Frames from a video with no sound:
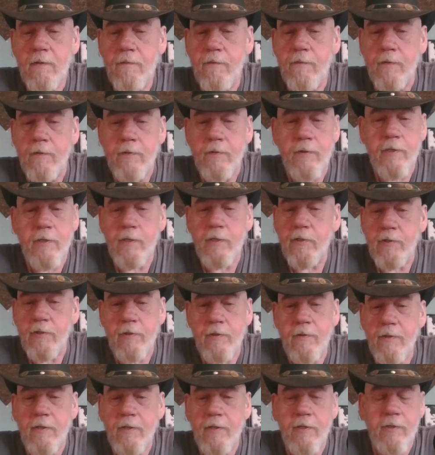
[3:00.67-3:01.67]
for these
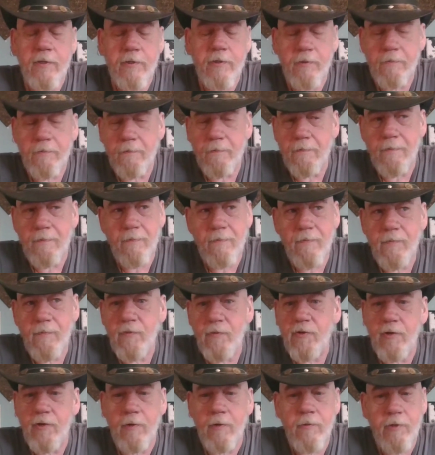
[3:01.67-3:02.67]

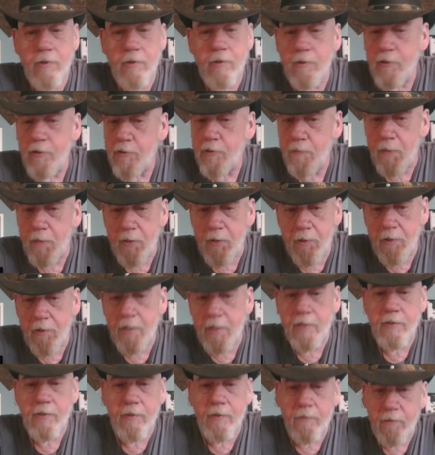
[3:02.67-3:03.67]
socialist
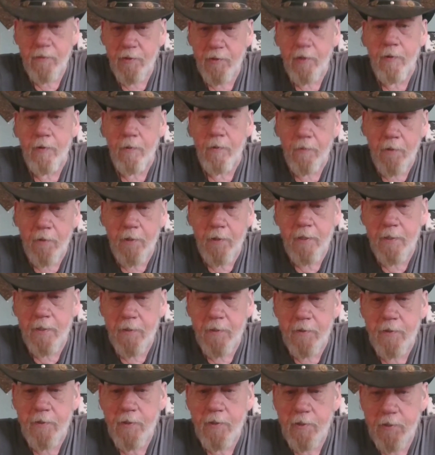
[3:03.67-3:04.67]
progressives that are running
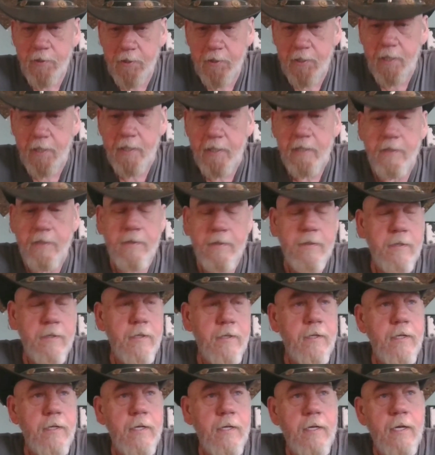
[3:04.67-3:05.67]
this state.
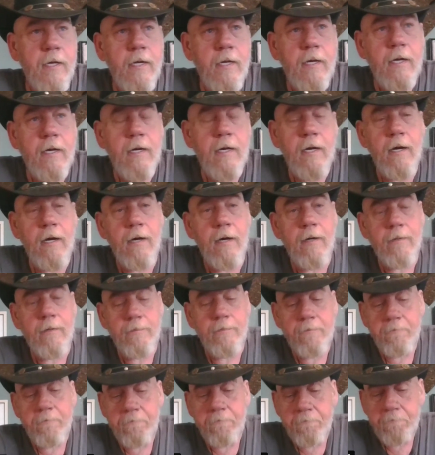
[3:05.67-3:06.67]

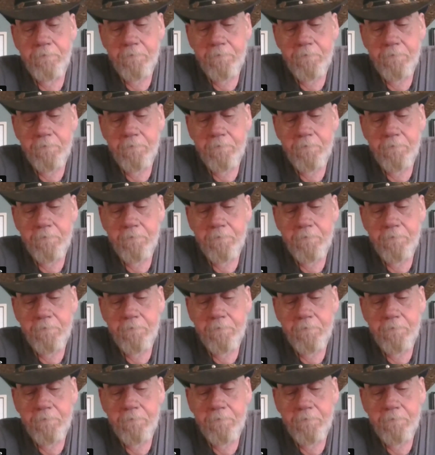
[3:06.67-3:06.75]
Um,